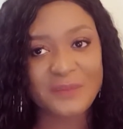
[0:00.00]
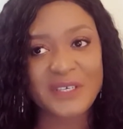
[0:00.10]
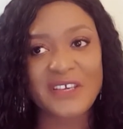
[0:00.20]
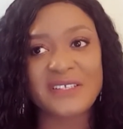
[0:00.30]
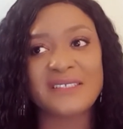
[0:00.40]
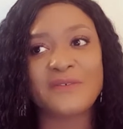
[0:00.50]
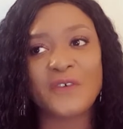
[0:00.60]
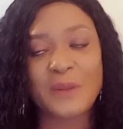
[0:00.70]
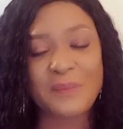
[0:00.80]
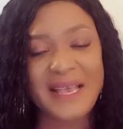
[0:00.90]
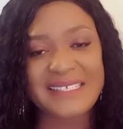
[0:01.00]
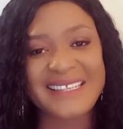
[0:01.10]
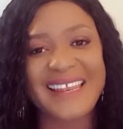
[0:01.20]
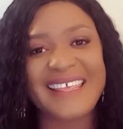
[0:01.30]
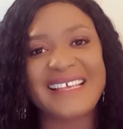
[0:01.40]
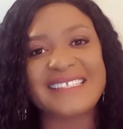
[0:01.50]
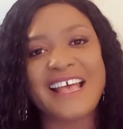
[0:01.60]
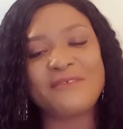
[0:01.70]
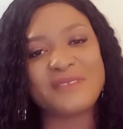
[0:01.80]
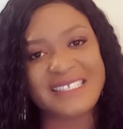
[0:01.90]
because for the past 10 years,
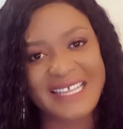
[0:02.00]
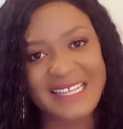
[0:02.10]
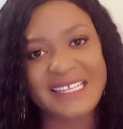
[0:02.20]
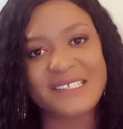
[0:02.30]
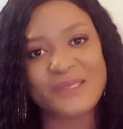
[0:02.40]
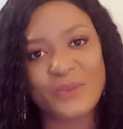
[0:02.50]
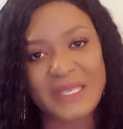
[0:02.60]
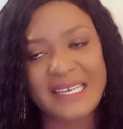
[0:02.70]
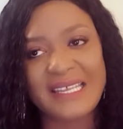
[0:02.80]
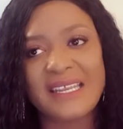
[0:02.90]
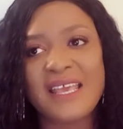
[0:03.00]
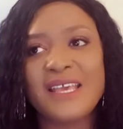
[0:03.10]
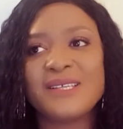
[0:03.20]
I've been staying in Sweden.